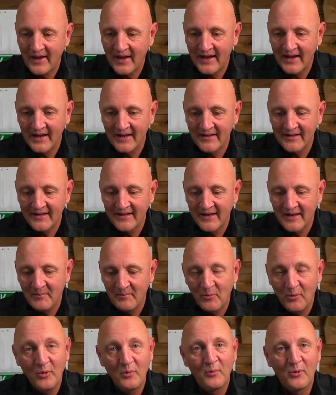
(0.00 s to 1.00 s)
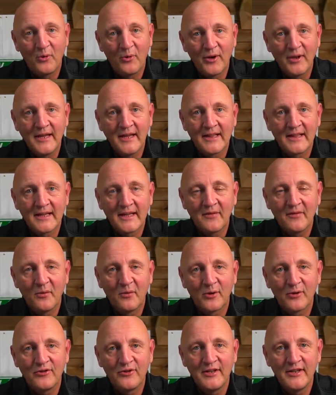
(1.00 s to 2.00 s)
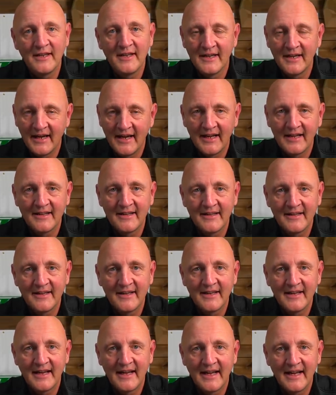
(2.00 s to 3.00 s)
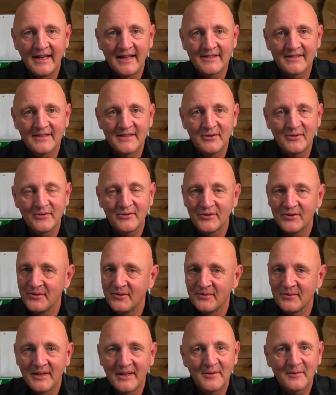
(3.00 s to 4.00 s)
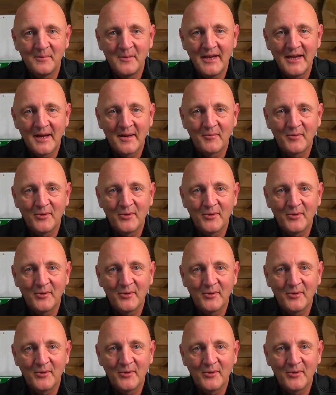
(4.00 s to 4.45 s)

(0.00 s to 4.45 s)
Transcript: And uh, more importantly, thank you for watching, and uh, I'll see you all soon. That's me, I'm